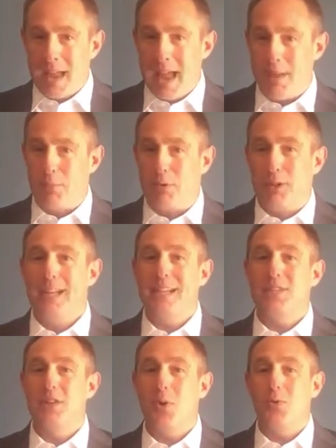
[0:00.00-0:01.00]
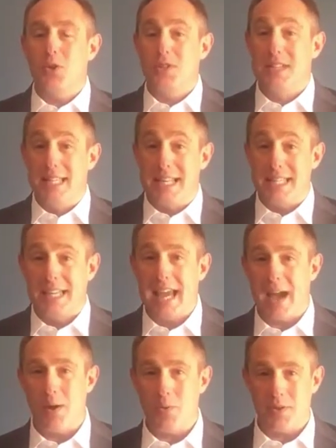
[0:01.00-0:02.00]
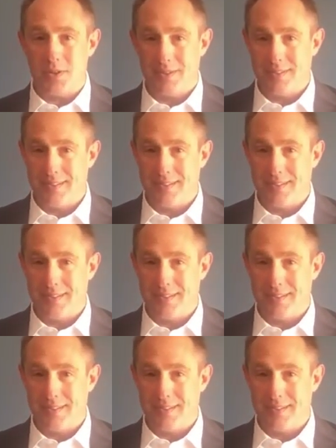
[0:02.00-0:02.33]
and please don't just discount